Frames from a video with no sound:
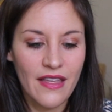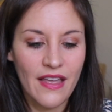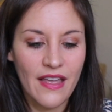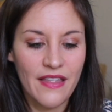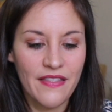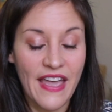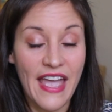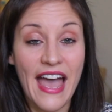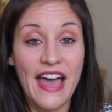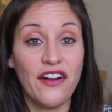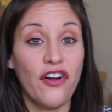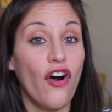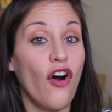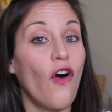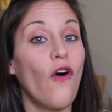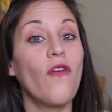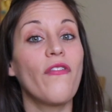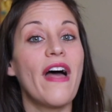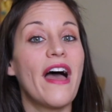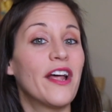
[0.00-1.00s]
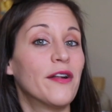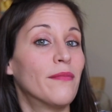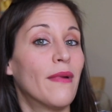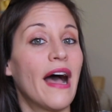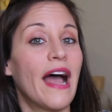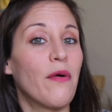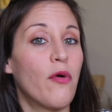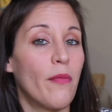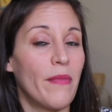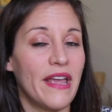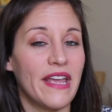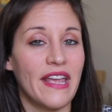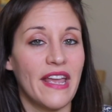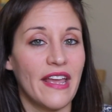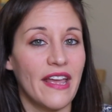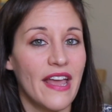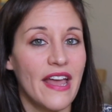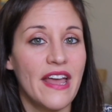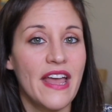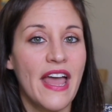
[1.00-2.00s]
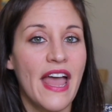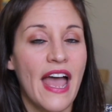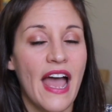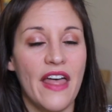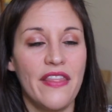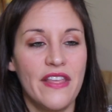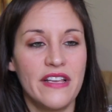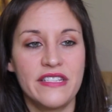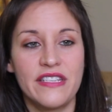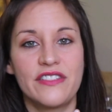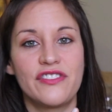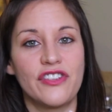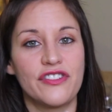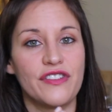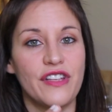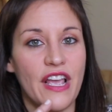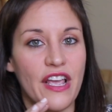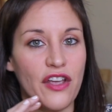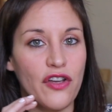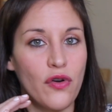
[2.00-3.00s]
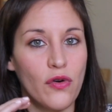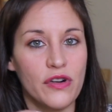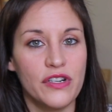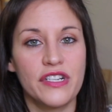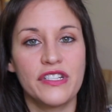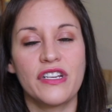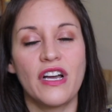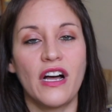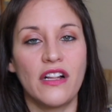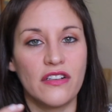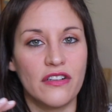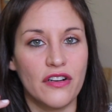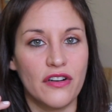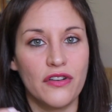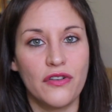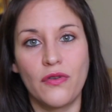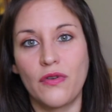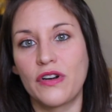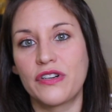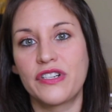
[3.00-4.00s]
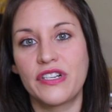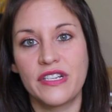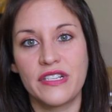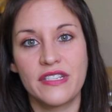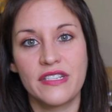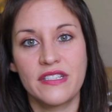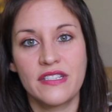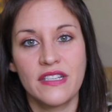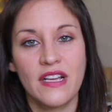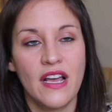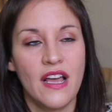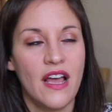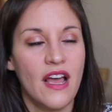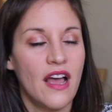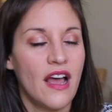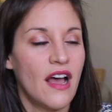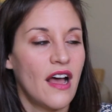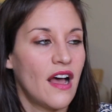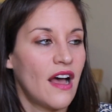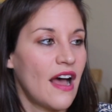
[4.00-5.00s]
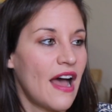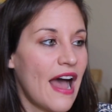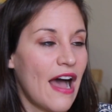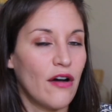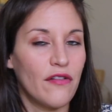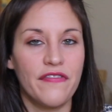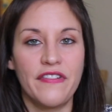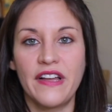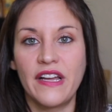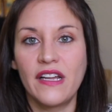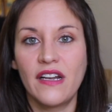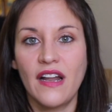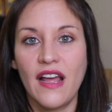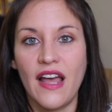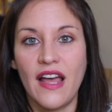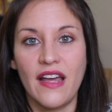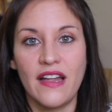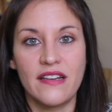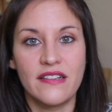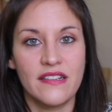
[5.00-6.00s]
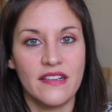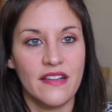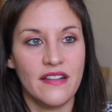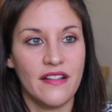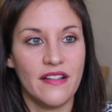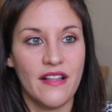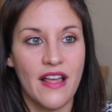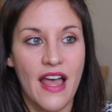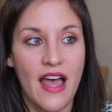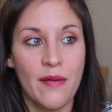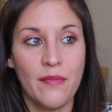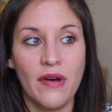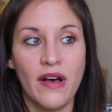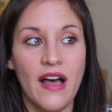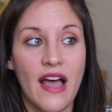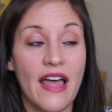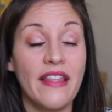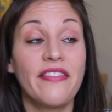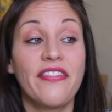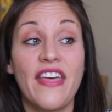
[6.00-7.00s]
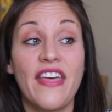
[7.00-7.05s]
they had all that in mind when making it. And this is just a gorgeous color, a gorgeous outfit, and Emma, and